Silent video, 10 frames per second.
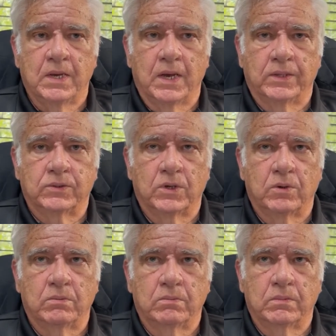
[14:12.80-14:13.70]
And
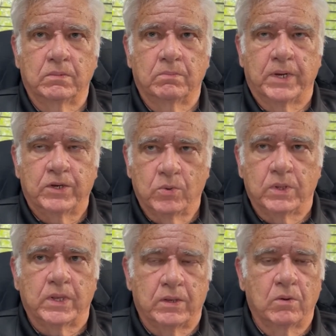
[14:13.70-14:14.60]
so by
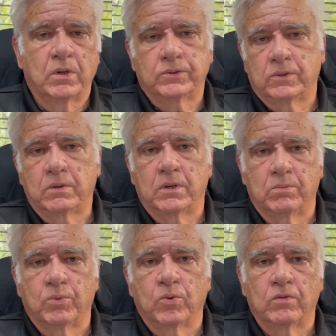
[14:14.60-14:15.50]
doing that, you also can
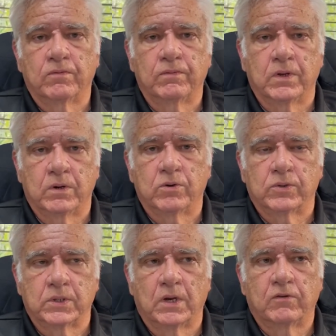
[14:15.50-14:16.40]
improve
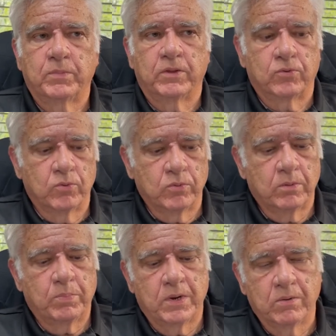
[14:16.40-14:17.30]
yourself. But through
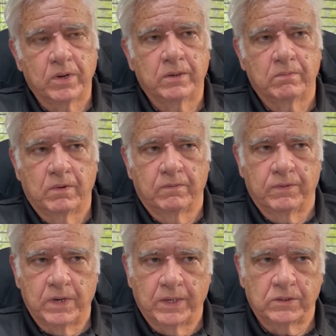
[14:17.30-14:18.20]
the period of
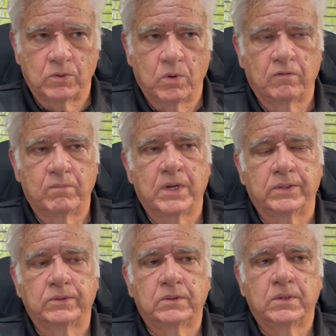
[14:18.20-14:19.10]
the next 12
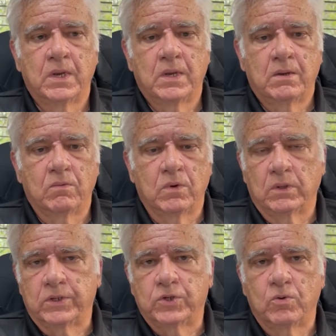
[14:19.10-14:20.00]
months, we
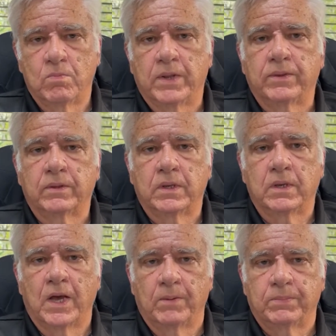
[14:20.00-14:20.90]
will issue
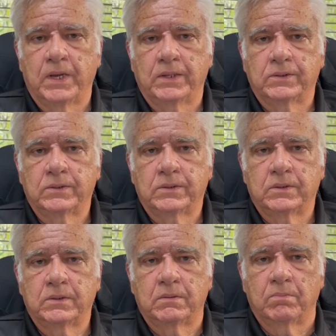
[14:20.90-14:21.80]
monthly updates
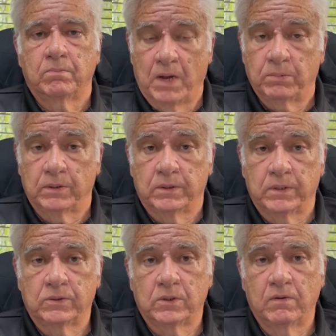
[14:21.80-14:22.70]
to
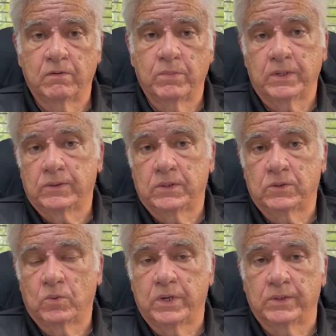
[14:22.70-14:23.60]
publicly so everybody
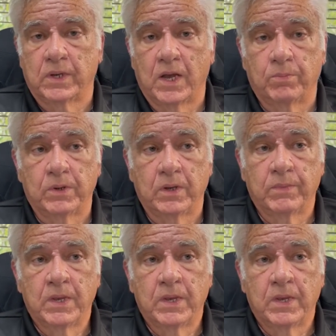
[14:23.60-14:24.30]
sees what is happening.